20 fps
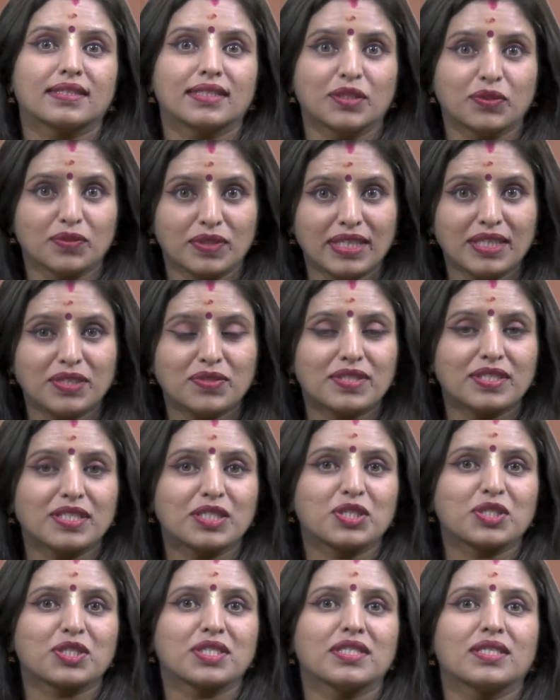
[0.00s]
the unique
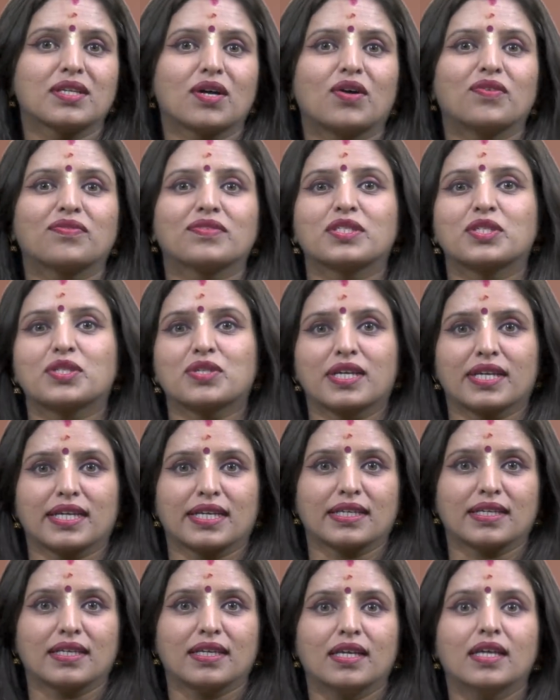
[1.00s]
tradition of the
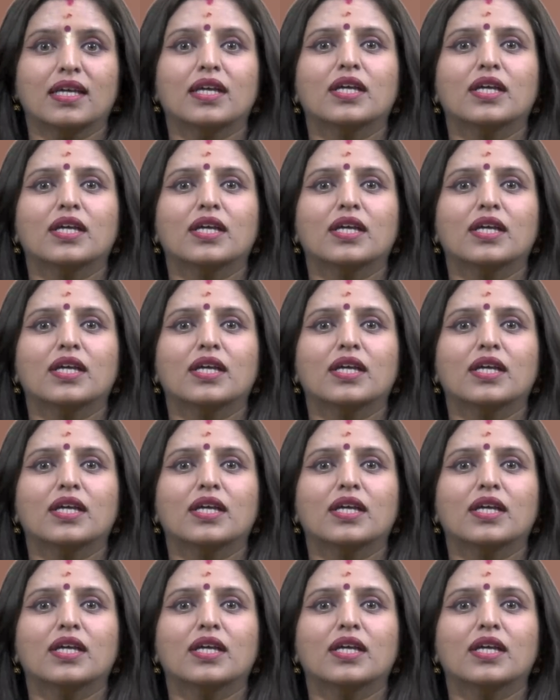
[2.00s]
shrine,